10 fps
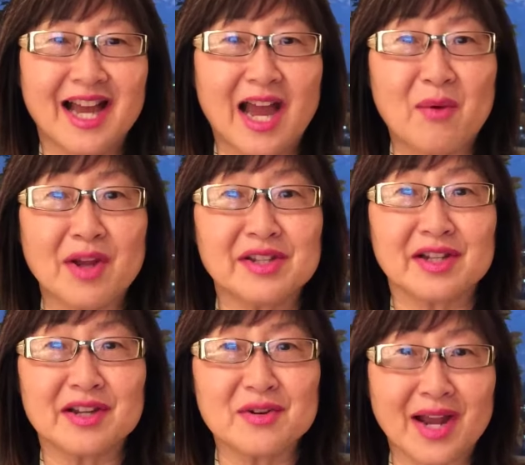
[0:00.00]
I want to
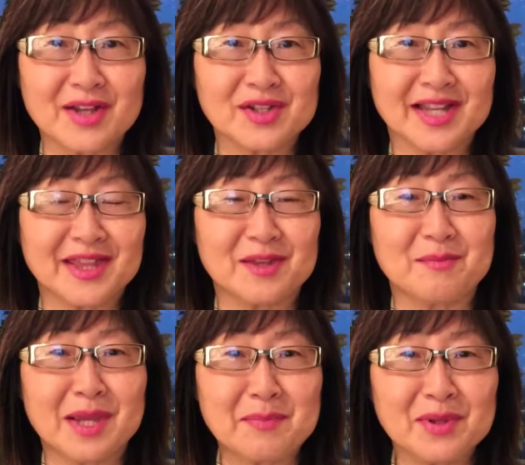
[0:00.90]
congratulate
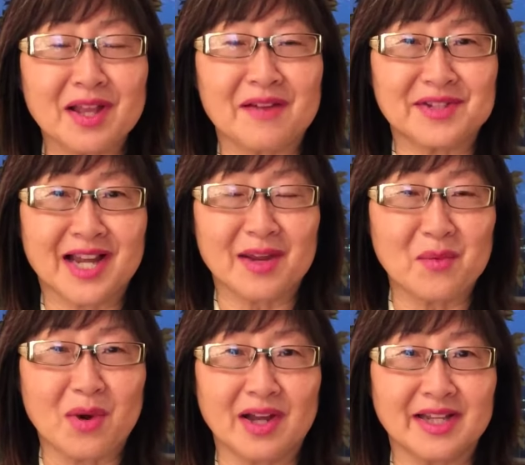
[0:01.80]
the people of
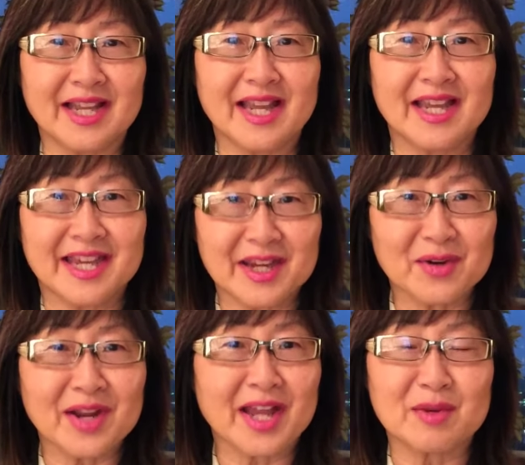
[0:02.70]
Taiwan
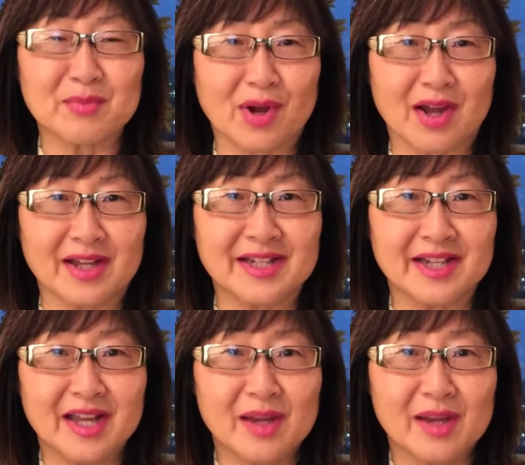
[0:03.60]
here and abroad,